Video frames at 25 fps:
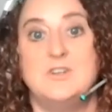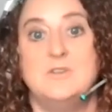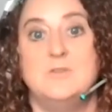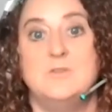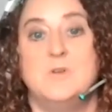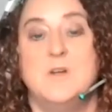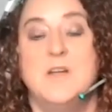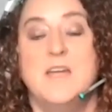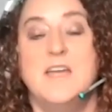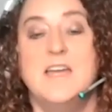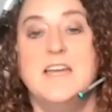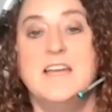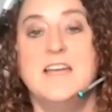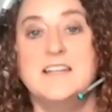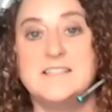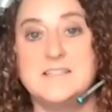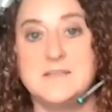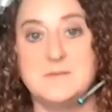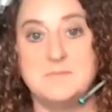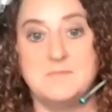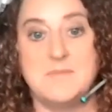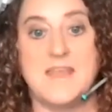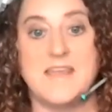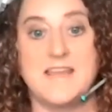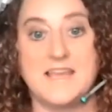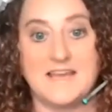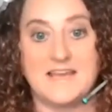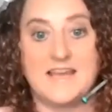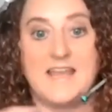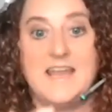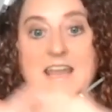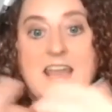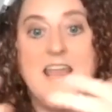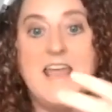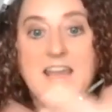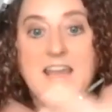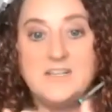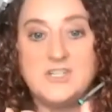you to make a
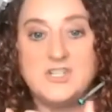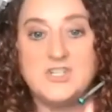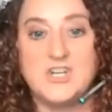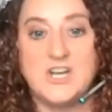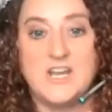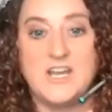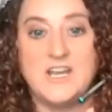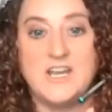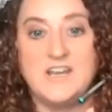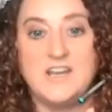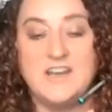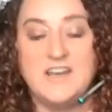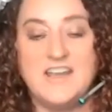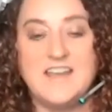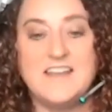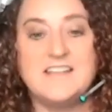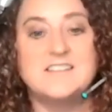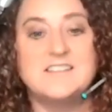connection.